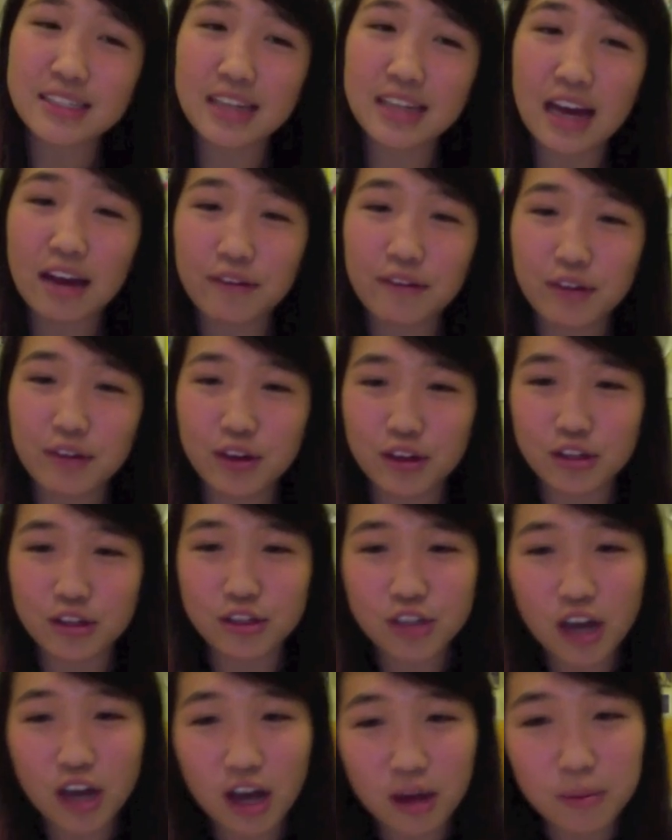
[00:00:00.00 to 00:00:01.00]
have a good
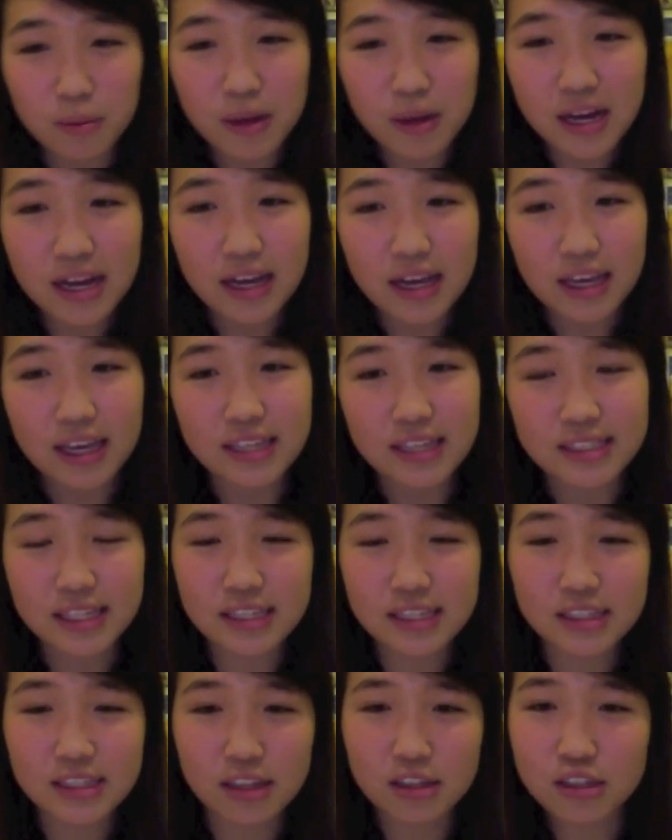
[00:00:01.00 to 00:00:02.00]
job, he
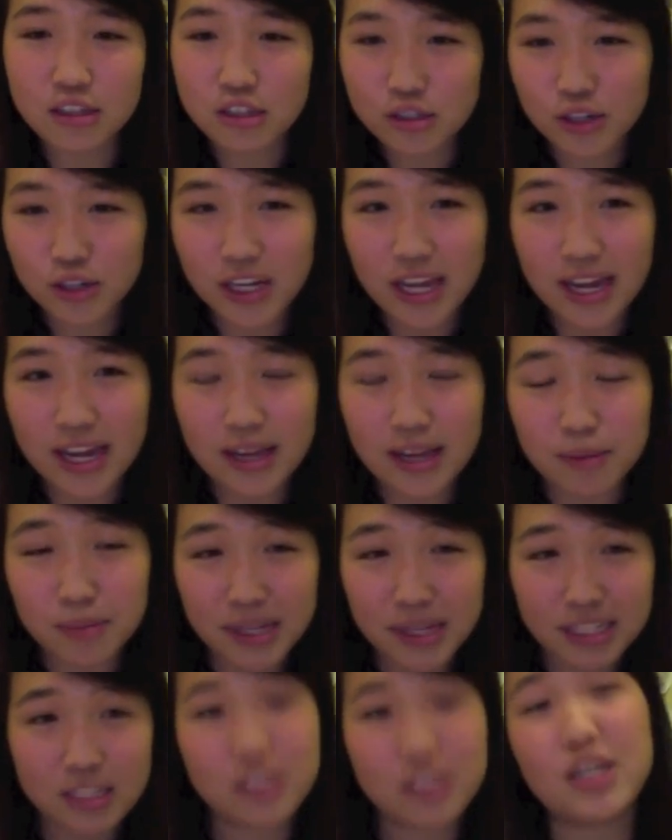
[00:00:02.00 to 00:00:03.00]
sits on the street and he
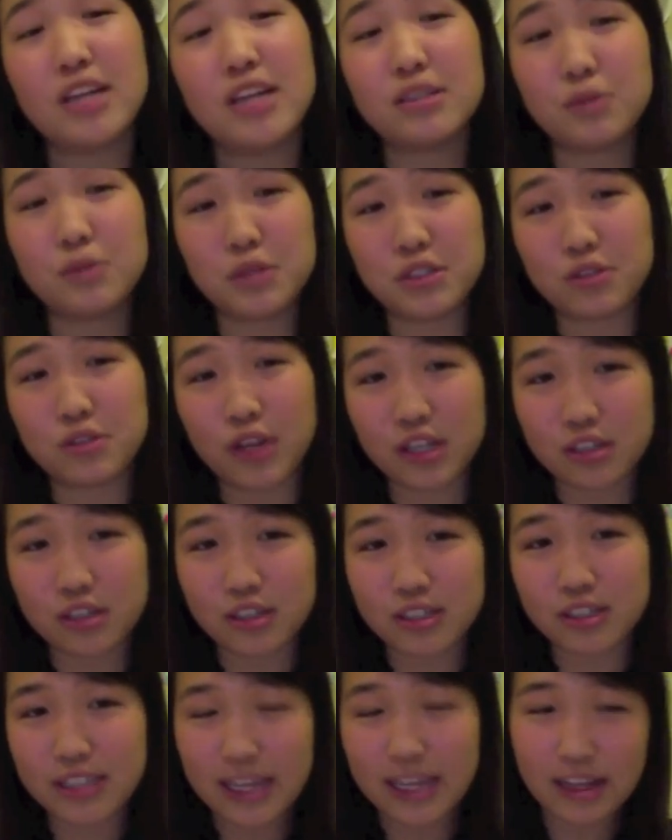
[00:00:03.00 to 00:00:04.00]
plays chess with
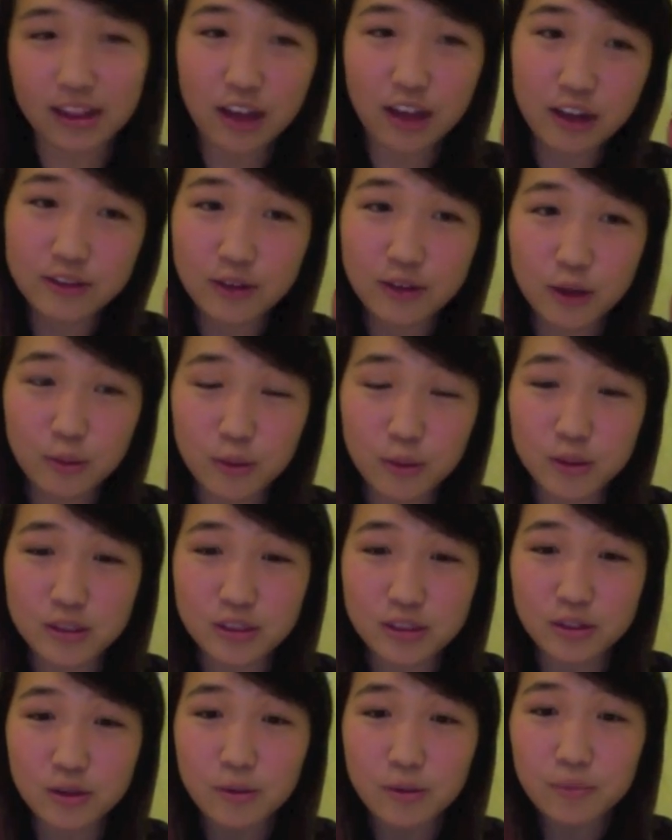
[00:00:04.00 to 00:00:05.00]
strangers, like a lot of hobos
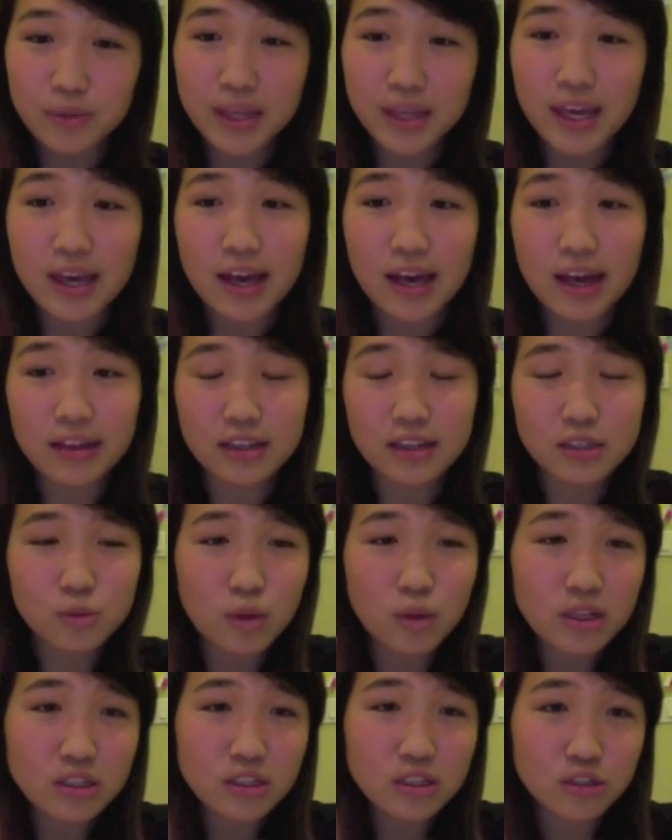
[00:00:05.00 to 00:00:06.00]
do. And this
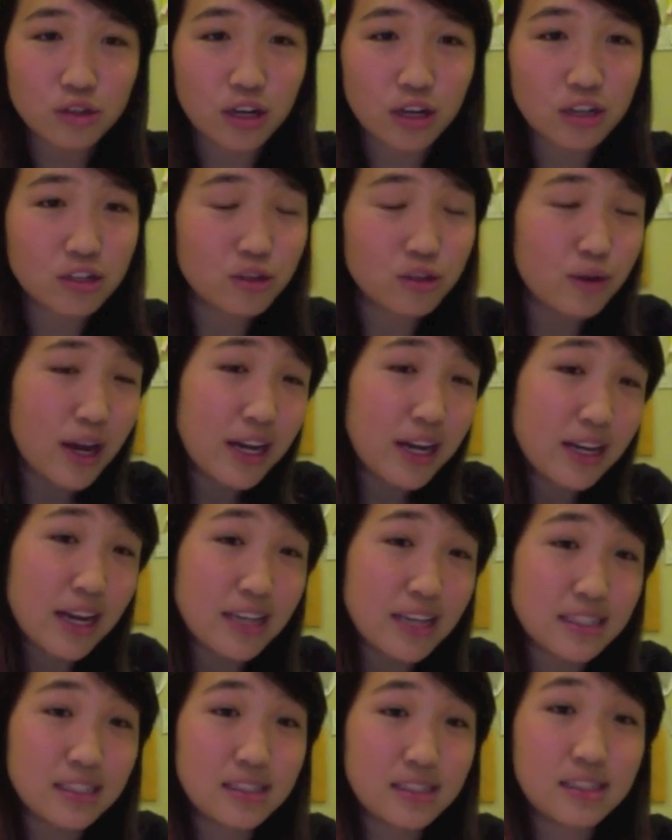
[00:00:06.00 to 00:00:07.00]
one stranger
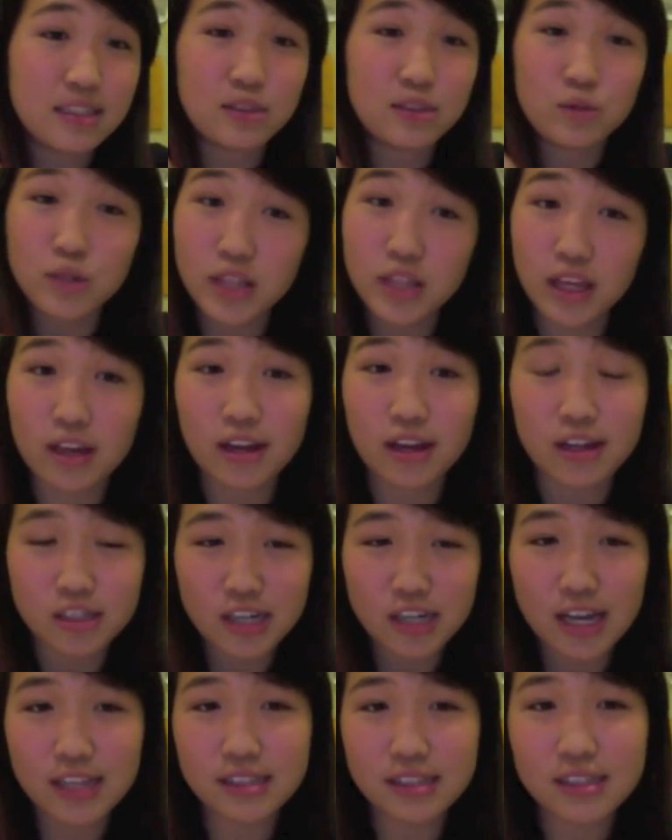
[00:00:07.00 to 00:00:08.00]
recognizes he's really good at
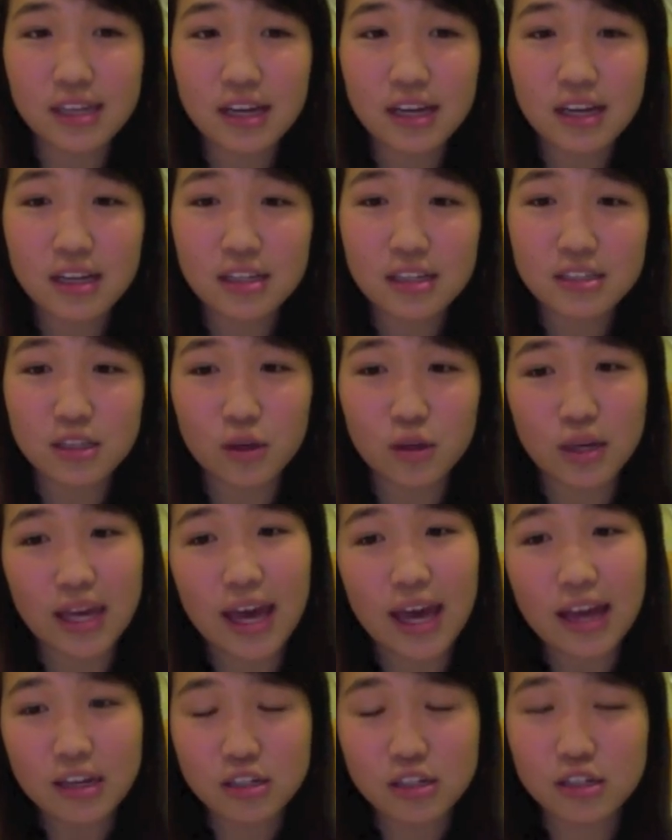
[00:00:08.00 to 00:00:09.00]
chess. So he
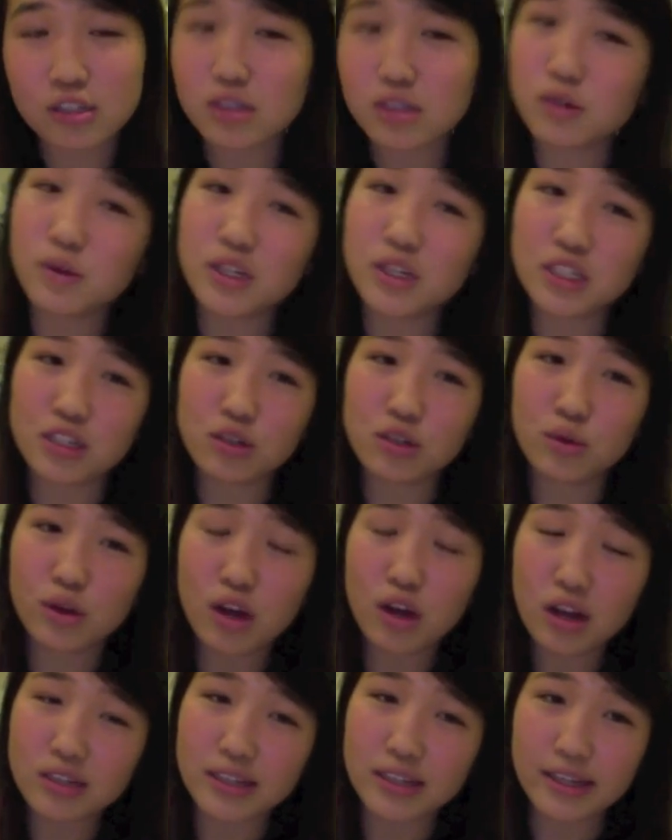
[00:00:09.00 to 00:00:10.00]
enters Harish into a
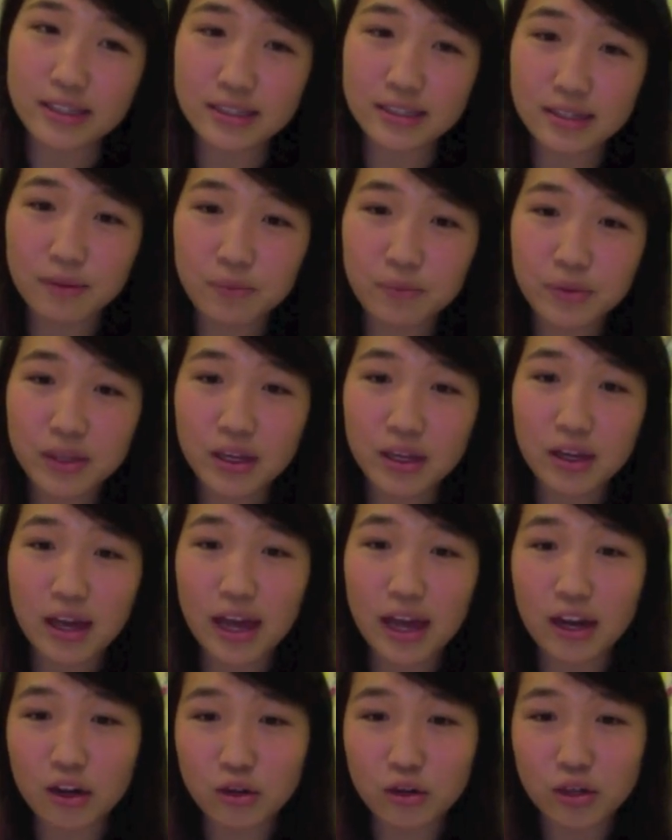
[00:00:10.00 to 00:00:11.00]
contest.
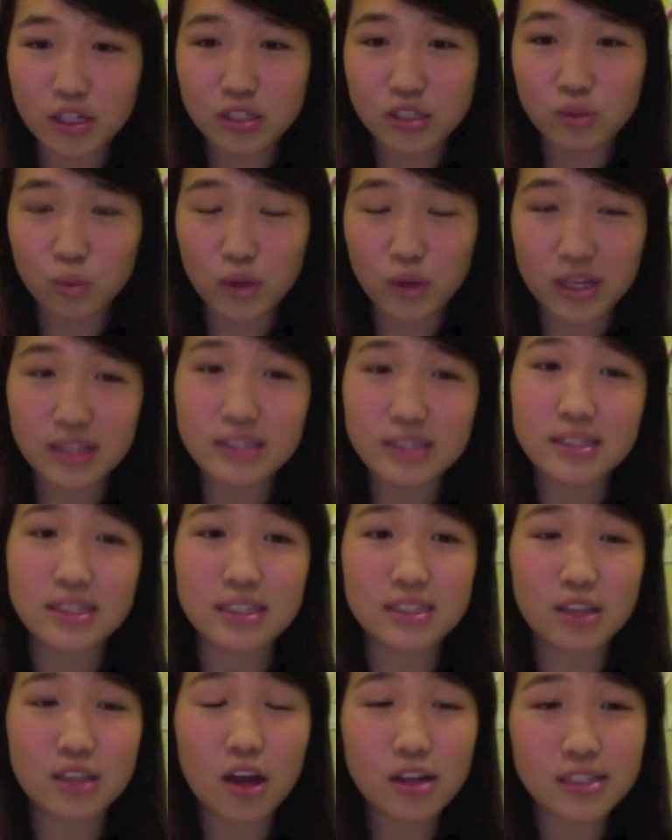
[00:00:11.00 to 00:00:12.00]
And Harish wins
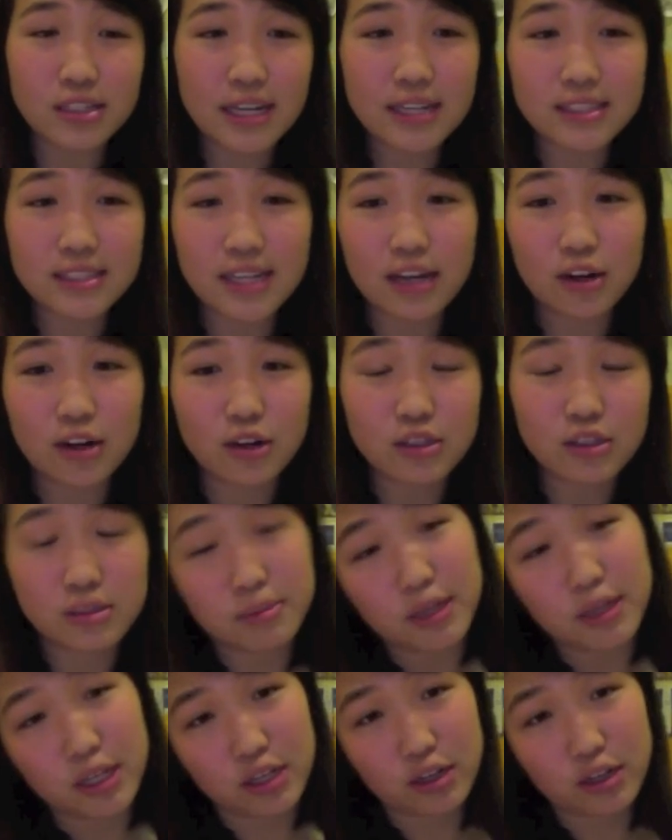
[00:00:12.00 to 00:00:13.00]
this contest and earns $1
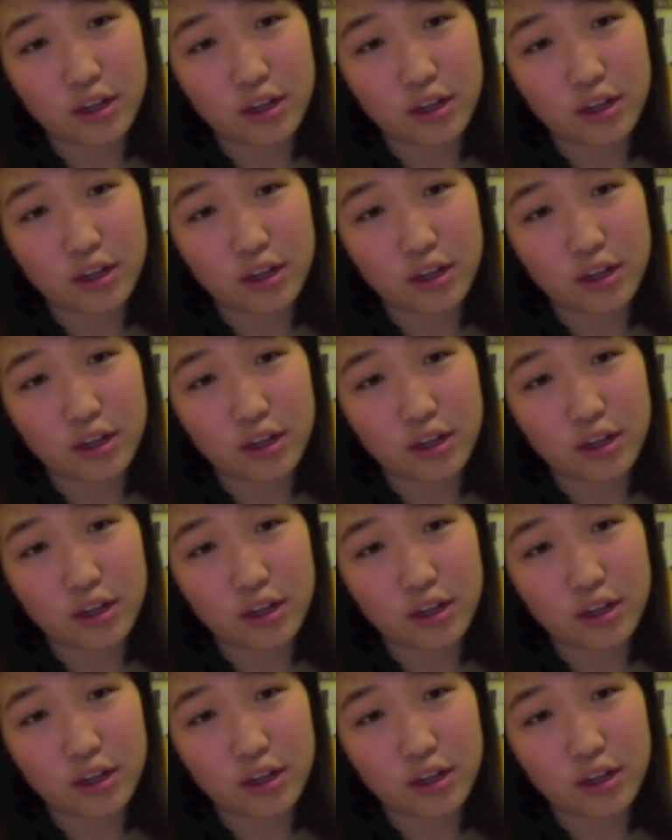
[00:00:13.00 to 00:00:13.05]
million.